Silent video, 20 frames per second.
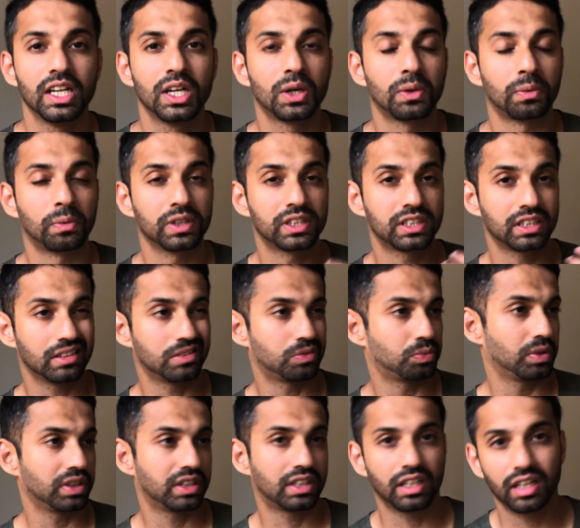which is
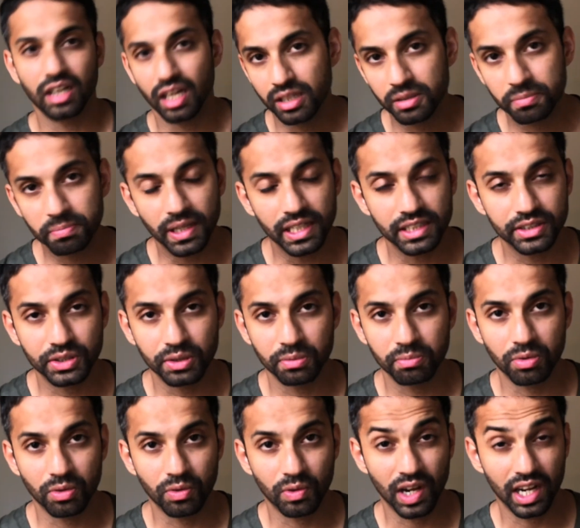with another pension
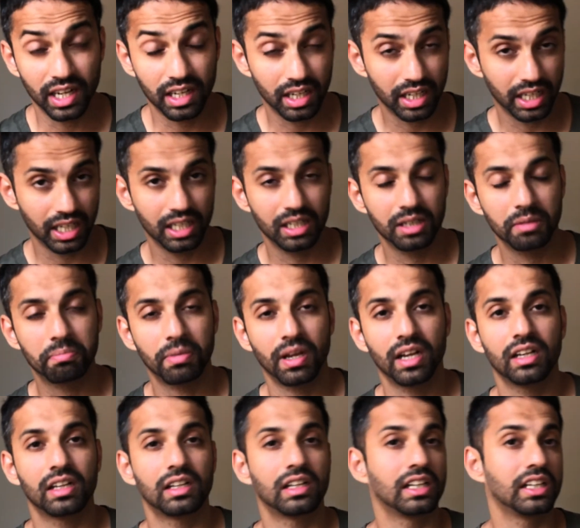provider
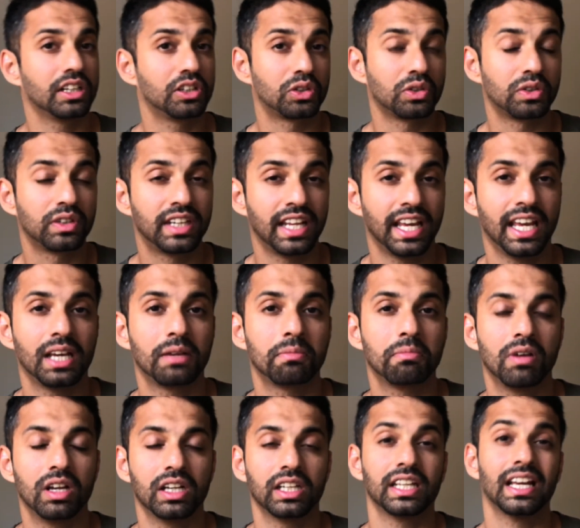independently, to take
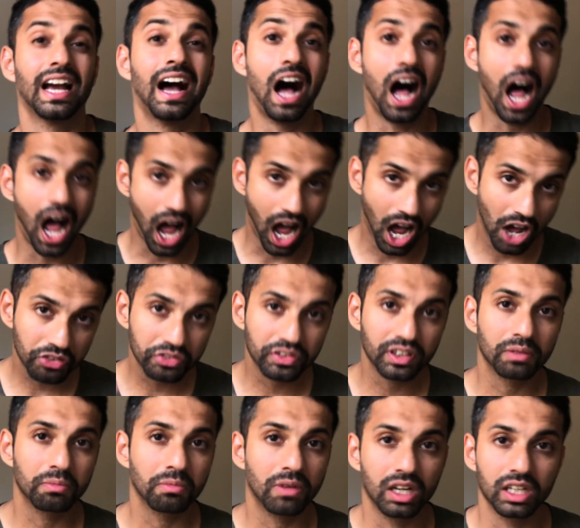money
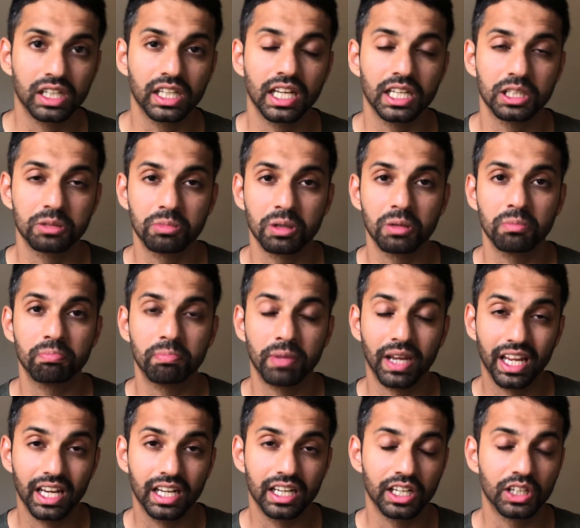after money has been
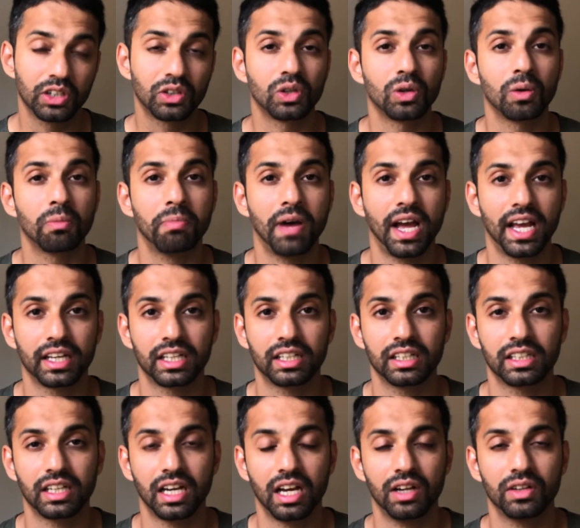paid into your bank
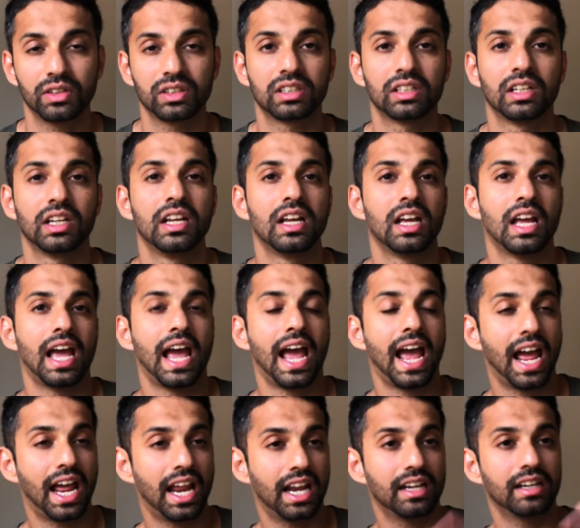account
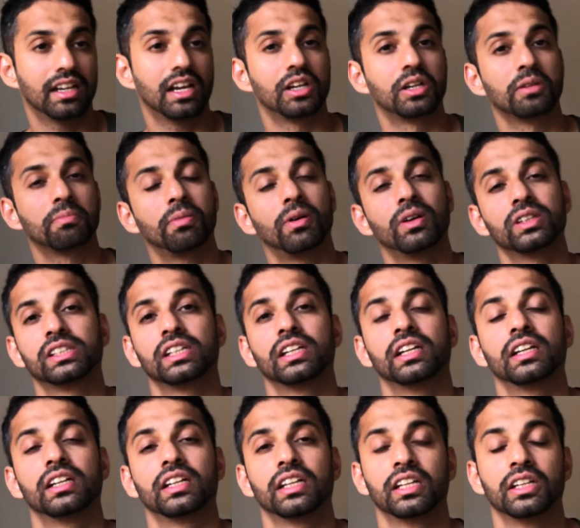and
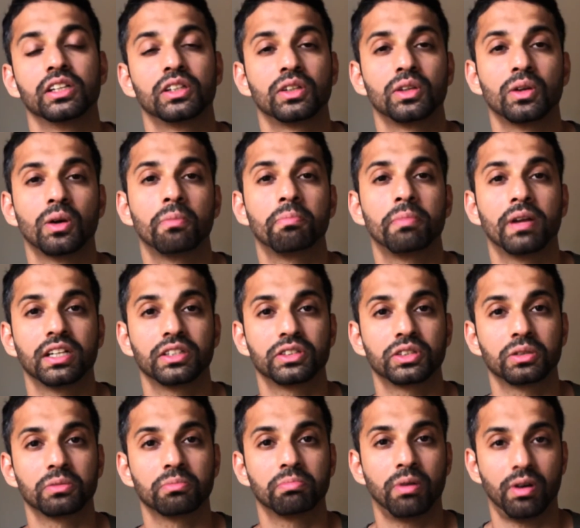deposited into your
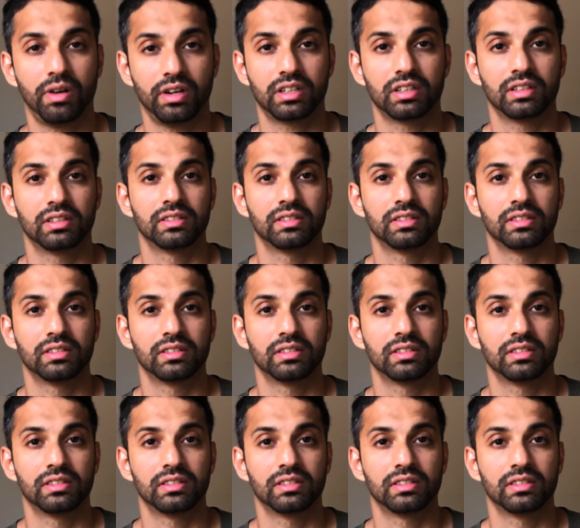pension pot.